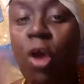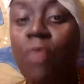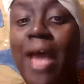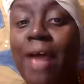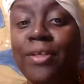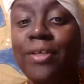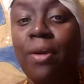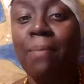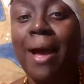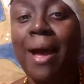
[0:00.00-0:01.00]
There's no doubt in
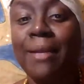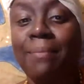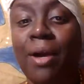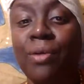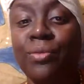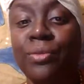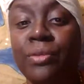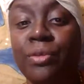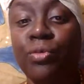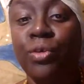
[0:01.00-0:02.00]
your mind about
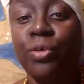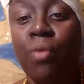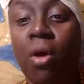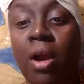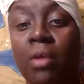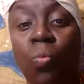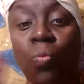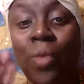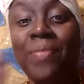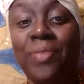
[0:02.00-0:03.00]
who you are
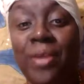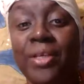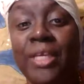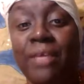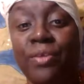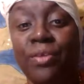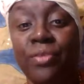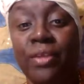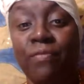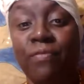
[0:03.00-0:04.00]
when they're giving
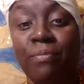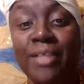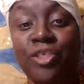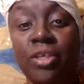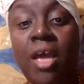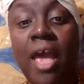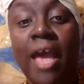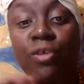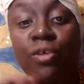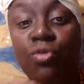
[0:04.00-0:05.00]
you the information
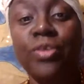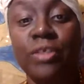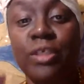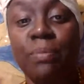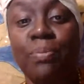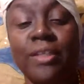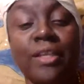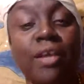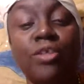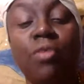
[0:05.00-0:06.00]
and who they're
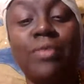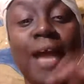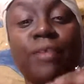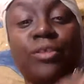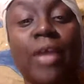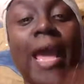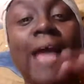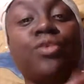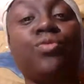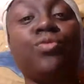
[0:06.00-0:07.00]
supporting. There's no doubt
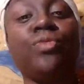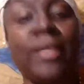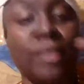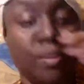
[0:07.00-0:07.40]
as to who they